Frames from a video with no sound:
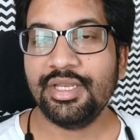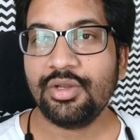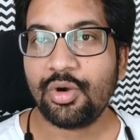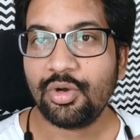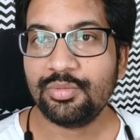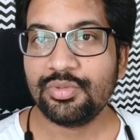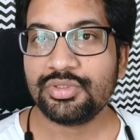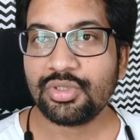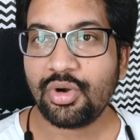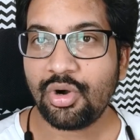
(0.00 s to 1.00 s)
In
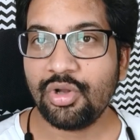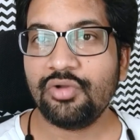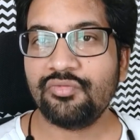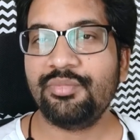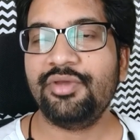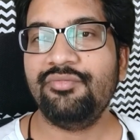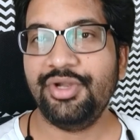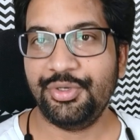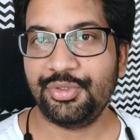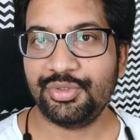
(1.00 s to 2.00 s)
almost all of my
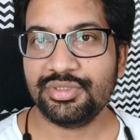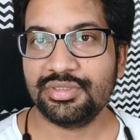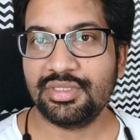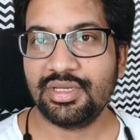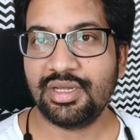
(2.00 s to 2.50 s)
videos,